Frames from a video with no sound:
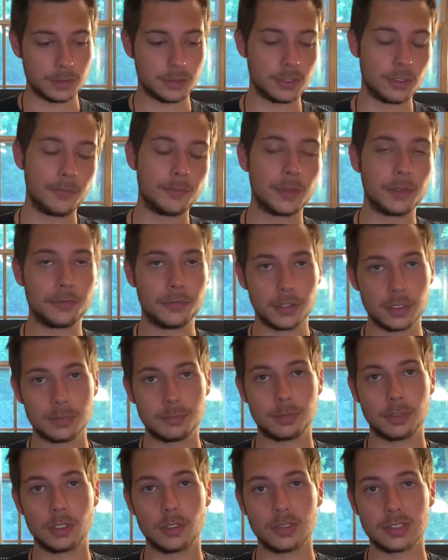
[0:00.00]
So the
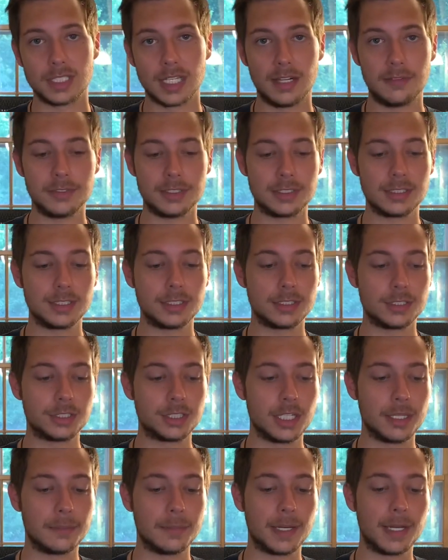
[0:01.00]
first pro is obviously the
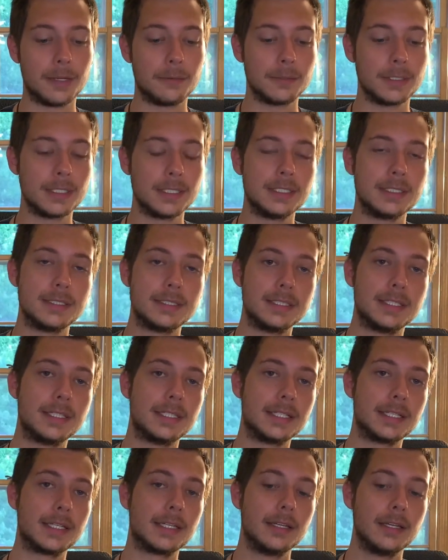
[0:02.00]
shape. I really
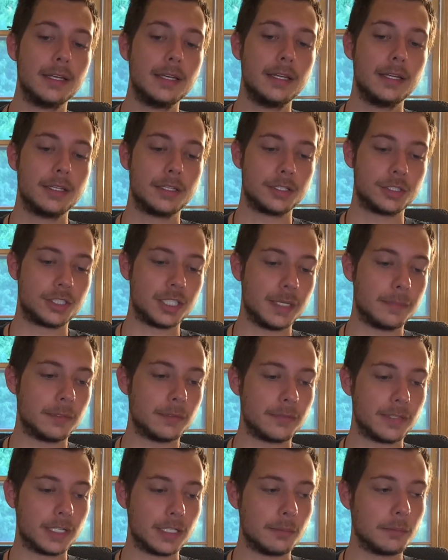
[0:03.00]
dig the shape
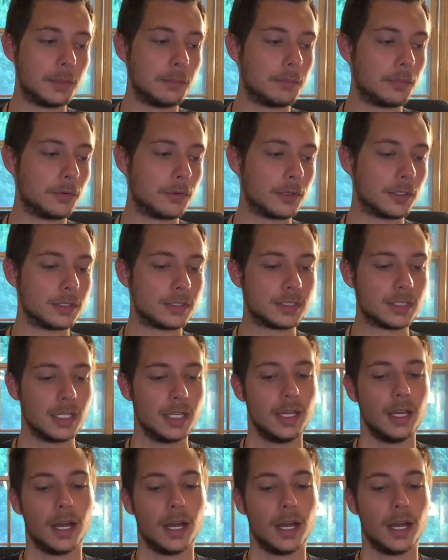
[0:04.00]
of Element boards.